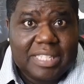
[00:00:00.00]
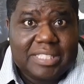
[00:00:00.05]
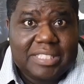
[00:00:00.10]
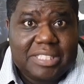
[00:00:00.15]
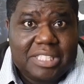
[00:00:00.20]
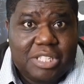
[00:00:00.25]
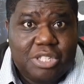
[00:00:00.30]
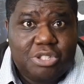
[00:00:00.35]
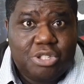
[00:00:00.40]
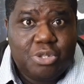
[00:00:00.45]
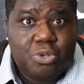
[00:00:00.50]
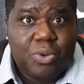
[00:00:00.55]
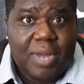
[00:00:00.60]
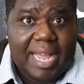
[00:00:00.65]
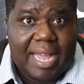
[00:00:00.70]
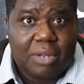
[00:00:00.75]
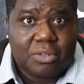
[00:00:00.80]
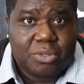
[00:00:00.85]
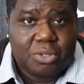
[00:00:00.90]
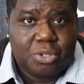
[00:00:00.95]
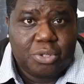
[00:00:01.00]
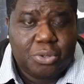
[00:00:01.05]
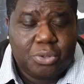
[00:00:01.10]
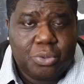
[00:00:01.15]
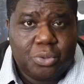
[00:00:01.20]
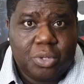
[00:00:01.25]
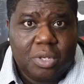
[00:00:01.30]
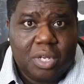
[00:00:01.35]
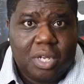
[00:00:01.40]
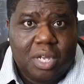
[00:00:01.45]
is teach you how
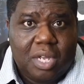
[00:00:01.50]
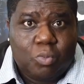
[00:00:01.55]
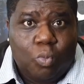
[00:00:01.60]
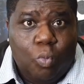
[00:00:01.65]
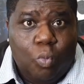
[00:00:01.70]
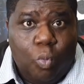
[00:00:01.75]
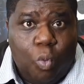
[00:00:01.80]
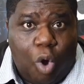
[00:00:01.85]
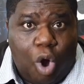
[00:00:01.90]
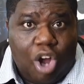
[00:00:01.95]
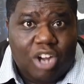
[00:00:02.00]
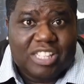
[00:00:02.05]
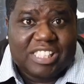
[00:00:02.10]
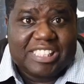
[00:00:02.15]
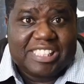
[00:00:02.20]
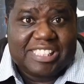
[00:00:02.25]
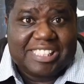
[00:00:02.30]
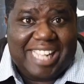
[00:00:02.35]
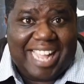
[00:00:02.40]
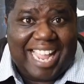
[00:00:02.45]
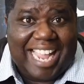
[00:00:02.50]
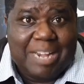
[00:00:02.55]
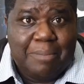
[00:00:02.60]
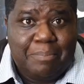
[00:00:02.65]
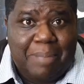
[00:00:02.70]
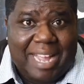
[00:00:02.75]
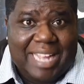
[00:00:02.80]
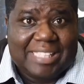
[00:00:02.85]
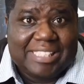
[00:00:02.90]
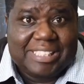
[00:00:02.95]
to walk
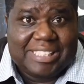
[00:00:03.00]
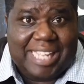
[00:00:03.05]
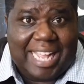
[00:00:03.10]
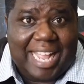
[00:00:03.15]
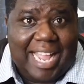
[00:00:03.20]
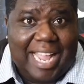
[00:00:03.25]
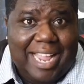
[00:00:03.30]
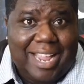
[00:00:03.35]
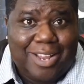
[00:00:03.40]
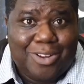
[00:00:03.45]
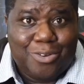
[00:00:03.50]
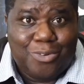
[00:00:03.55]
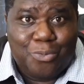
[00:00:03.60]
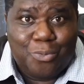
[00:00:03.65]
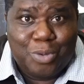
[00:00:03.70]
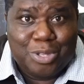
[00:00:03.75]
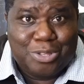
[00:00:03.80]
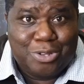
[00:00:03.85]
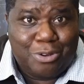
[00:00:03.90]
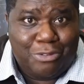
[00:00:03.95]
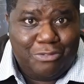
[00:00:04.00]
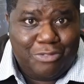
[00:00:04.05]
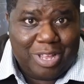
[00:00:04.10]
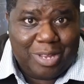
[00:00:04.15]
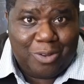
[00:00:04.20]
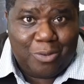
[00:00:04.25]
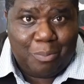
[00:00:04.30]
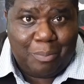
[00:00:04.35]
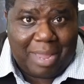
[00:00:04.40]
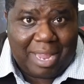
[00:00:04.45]
side by side with your
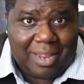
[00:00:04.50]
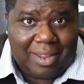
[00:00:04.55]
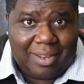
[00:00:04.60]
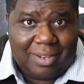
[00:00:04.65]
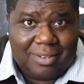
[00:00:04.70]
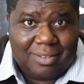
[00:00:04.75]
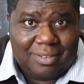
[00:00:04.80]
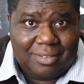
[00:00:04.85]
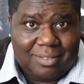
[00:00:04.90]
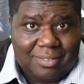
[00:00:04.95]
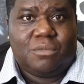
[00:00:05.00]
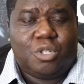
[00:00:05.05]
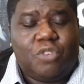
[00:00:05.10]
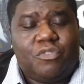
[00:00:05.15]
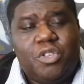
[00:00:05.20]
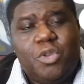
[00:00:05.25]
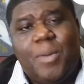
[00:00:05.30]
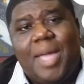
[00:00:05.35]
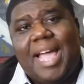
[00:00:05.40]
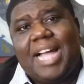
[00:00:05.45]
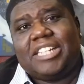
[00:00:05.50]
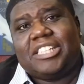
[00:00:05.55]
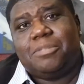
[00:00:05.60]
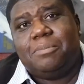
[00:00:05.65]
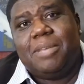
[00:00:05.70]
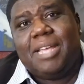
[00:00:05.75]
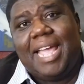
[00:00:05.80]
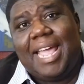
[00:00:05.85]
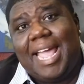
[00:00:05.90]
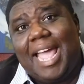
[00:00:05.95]
fellow man. So if you
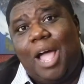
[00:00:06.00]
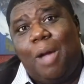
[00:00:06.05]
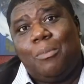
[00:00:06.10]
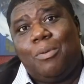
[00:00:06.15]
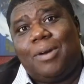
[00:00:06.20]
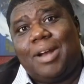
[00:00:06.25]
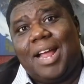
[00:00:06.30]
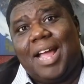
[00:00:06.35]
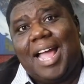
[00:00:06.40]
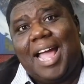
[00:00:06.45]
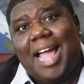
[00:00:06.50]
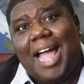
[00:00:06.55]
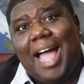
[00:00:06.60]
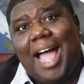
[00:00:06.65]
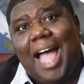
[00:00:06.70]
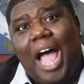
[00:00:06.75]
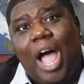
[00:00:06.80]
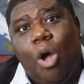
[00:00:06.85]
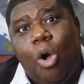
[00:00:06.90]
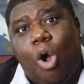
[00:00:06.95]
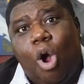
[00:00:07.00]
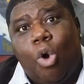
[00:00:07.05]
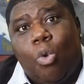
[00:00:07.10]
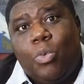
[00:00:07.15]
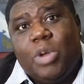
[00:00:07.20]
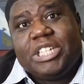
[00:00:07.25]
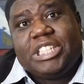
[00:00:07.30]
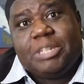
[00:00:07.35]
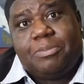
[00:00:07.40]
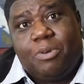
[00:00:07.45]
ask me, hey, Albert, how
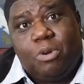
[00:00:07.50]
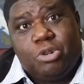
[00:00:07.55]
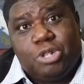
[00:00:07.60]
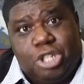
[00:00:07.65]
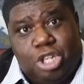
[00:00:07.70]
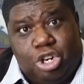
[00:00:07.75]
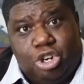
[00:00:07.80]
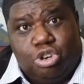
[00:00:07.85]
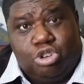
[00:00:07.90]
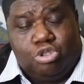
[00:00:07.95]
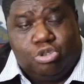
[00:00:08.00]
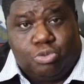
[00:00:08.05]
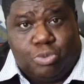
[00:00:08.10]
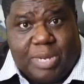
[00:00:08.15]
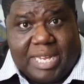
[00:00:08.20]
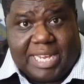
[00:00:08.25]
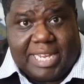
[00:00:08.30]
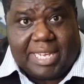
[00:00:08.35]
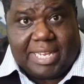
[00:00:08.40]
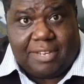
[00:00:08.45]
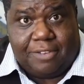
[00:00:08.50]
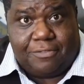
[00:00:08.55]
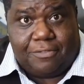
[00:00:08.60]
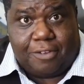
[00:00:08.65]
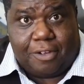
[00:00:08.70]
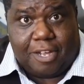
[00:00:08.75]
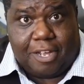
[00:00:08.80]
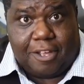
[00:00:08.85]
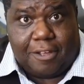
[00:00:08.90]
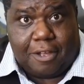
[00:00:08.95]
are we supposed to
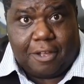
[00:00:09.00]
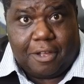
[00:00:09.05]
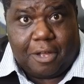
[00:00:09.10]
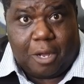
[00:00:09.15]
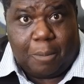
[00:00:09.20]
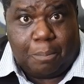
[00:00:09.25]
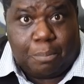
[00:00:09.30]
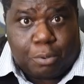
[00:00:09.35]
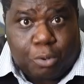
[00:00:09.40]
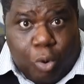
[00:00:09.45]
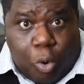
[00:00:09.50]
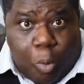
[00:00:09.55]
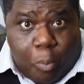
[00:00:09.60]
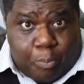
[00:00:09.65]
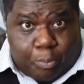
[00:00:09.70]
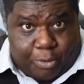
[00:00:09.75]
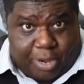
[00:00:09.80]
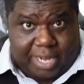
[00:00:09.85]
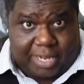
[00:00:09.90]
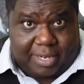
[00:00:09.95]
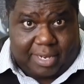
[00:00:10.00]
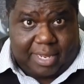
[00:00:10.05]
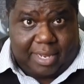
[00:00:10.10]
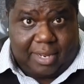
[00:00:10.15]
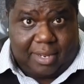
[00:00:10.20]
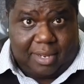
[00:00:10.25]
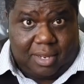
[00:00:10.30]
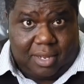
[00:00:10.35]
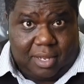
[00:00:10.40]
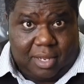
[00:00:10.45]
grieve
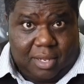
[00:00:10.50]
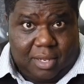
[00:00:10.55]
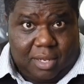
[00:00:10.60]
appropriately?